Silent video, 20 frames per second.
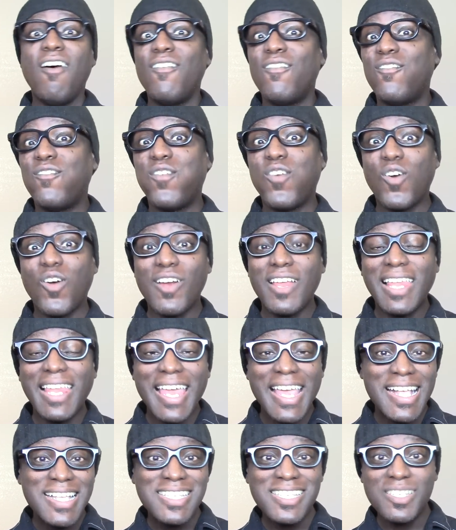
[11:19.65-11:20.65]
for
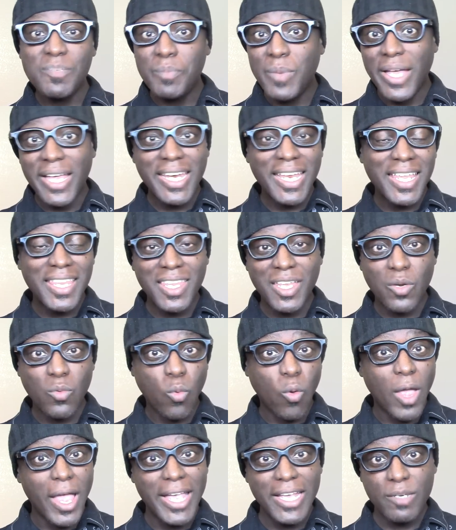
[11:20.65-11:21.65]
less money than
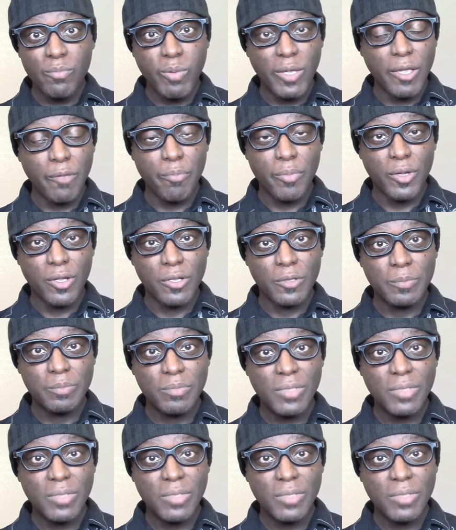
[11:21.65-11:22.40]
white people.